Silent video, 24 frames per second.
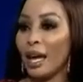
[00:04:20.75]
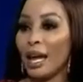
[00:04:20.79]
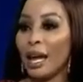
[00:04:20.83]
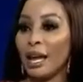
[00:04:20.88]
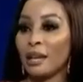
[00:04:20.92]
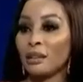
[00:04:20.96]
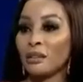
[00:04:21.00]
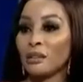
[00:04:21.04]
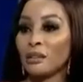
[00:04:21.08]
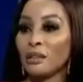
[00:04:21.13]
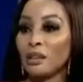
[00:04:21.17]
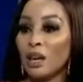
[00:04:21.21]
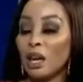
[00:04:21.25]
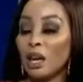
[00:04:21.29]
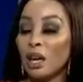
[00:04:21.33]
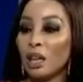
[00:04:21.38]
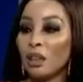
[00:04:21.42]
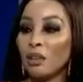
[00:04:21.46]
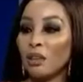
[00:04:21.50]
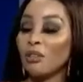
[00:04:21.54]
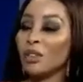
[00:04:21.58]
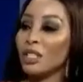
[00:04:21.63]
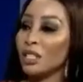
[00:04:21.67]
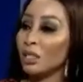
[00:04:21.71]
It's
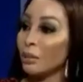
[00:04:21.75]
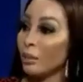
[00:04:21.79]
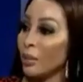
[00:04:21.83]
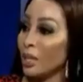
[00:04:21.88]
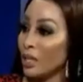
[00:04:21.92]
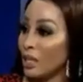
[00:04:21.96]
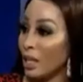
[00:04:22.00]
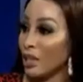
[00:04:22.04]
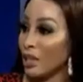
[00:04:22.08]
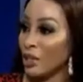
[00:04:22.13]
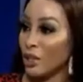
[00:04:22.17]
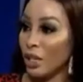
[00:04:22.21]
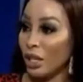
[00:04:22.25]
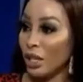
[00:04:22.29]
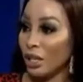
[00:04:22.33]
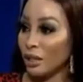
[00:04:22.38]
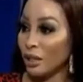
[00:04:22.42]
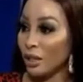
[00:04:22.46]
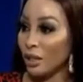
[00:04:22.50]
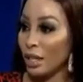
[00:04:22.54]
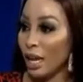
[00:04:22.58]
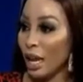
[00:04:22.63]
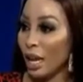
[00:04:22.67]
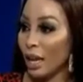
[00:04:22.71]
the vitamins that you need
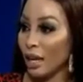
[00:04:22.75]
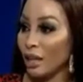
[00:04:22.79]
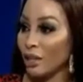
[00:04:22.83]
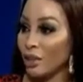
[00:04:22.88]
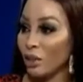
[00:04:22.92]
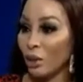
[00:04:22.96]
to take.